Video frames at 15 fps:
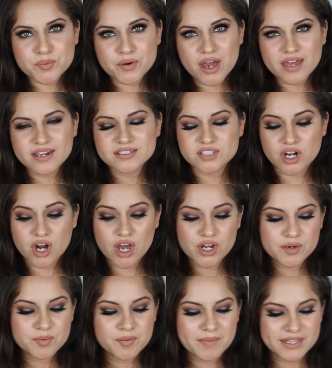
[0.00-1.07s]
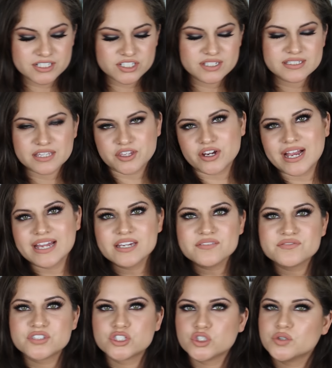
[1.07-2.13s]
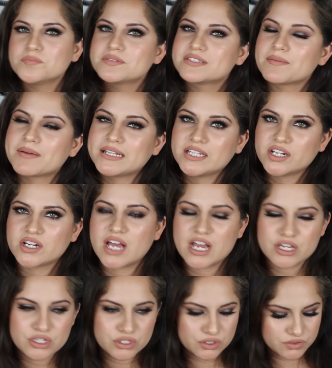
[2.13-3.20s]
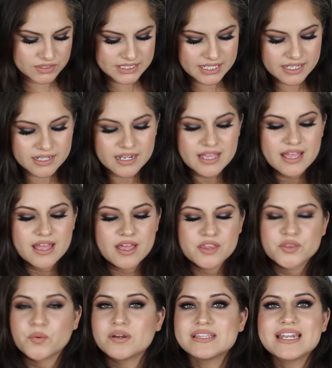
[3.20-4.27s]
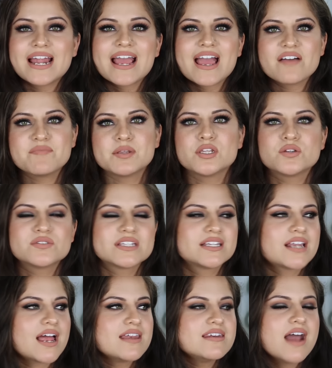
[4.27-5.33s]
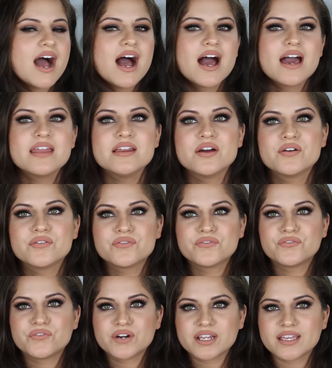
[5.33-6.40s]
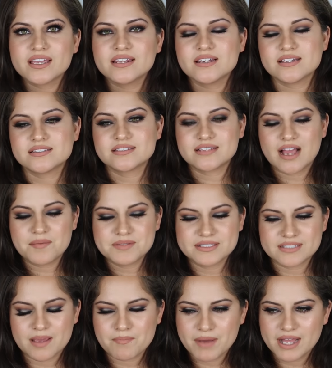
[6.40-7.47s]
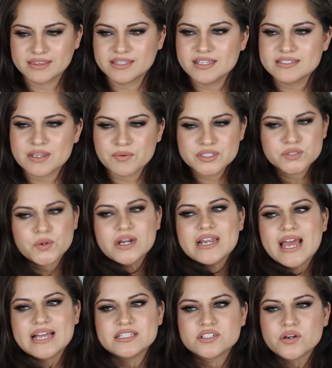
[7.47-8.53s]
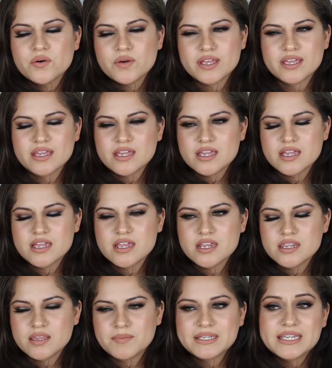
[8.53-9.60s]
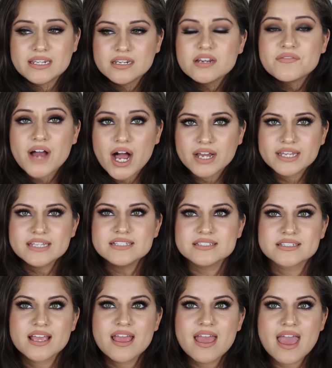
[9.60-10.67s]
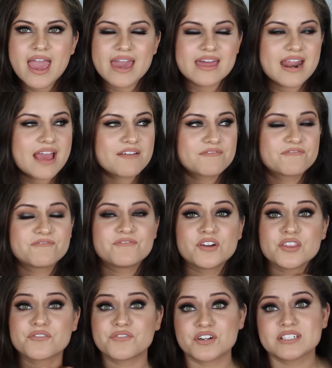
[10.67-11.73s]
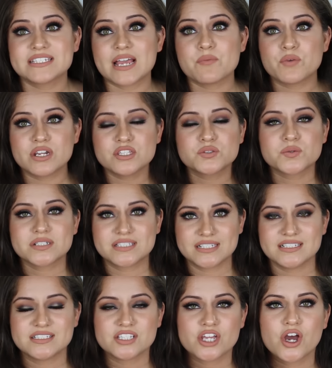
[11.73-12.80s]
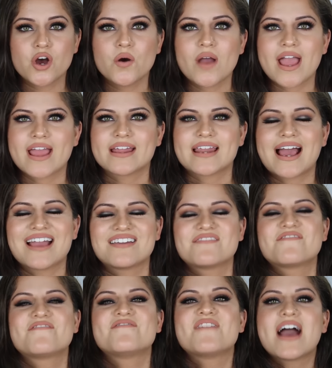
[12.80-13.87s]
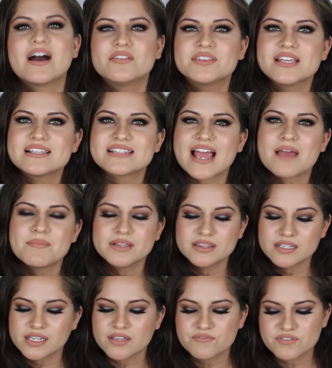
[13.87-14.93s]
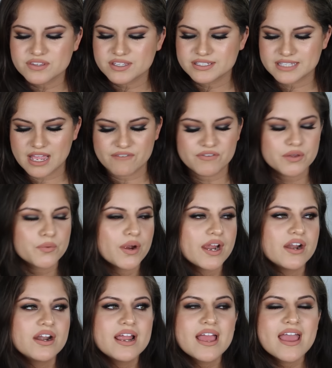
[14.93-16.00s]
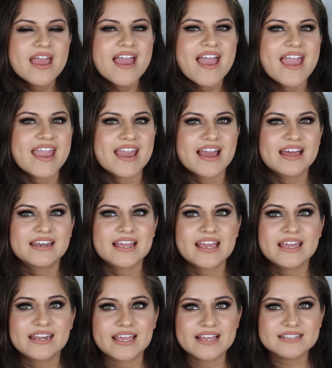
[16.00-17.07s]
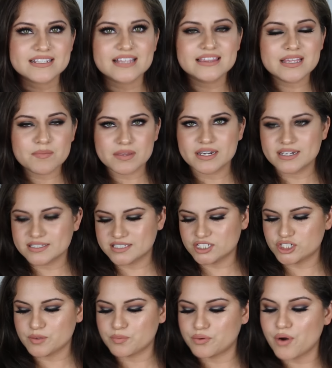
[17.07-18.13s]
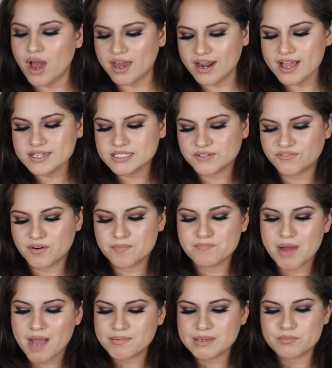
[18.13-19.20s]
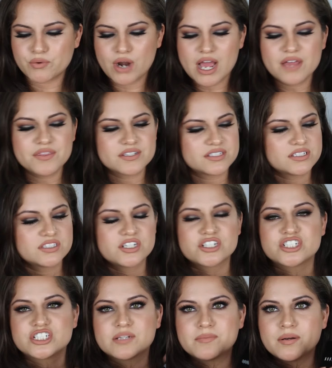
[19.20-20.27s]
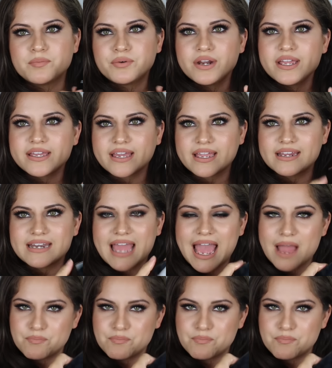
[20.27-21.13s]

two products are honorable mentions and they're kind of dupes depending on how you used it. The one that I have been using non freaking stop since I bought this. I went to Orlando in the beginning of August and I for the first time went into a C C O and I found this. I have been looking for this everywhere and it is a limited edition product from Bobbi Brown. This is their Shimmer Brick in